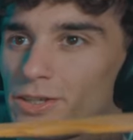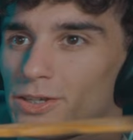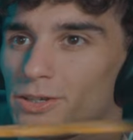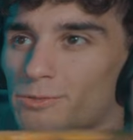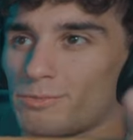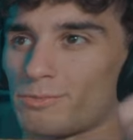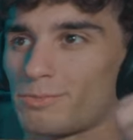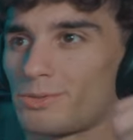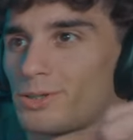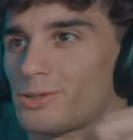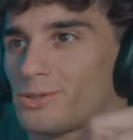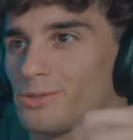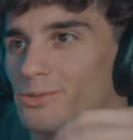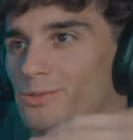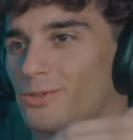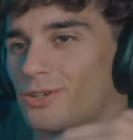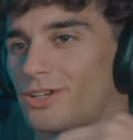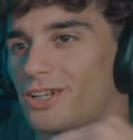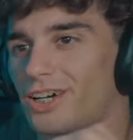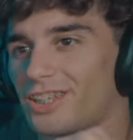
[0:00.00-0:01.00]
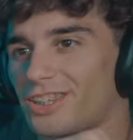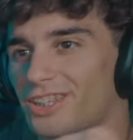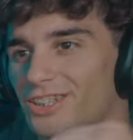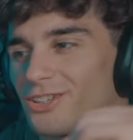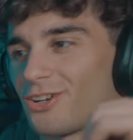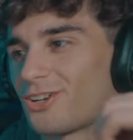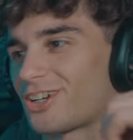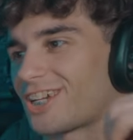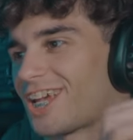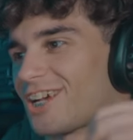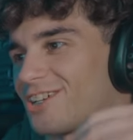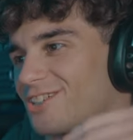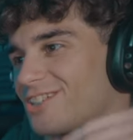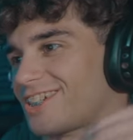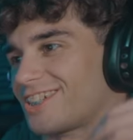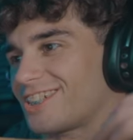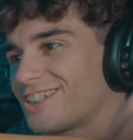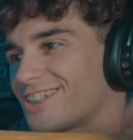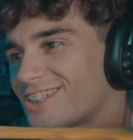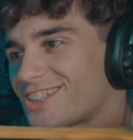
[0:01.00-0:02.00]
Bro, we're not the
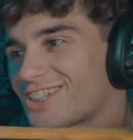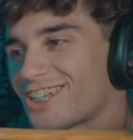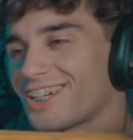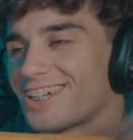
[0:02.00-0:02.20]
Targaryens.